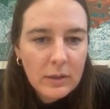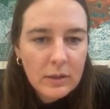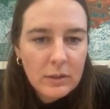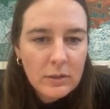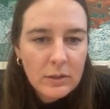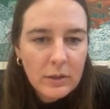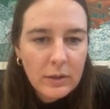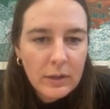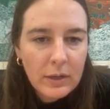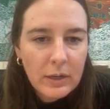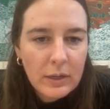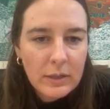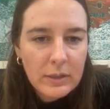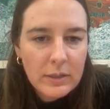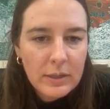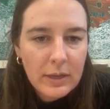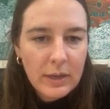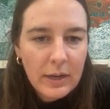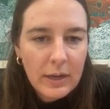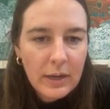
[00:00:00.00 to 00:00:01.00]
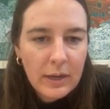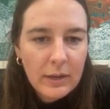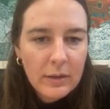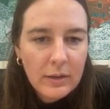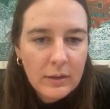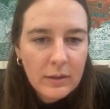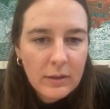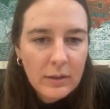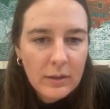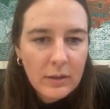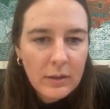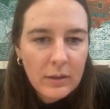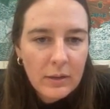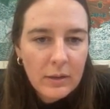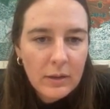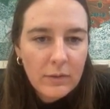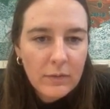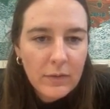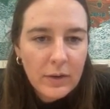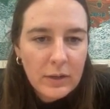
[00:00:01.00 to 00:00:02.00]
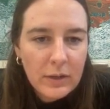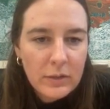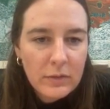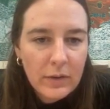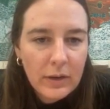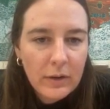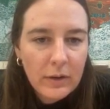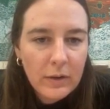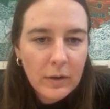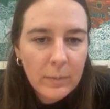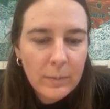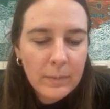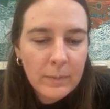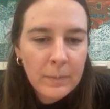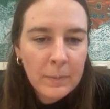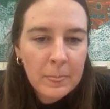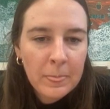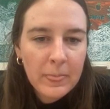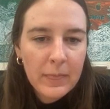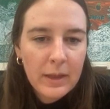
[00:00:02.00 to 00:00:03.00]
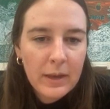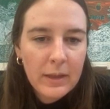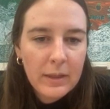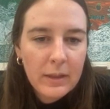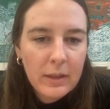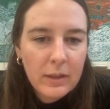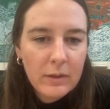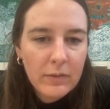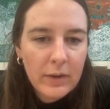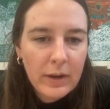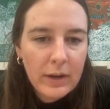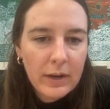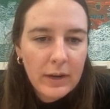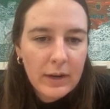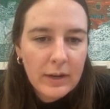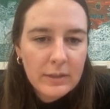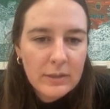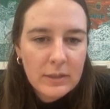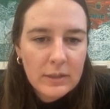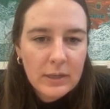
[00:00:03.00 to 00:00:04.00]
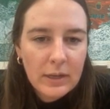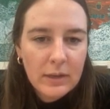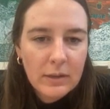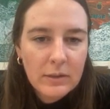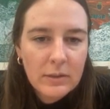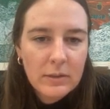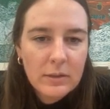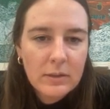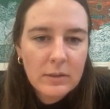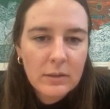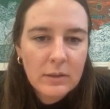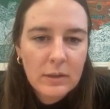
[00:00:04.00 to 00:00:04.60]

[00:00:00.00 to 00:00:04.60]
So here's the head, the phosphate group, and then the fatty acid tails.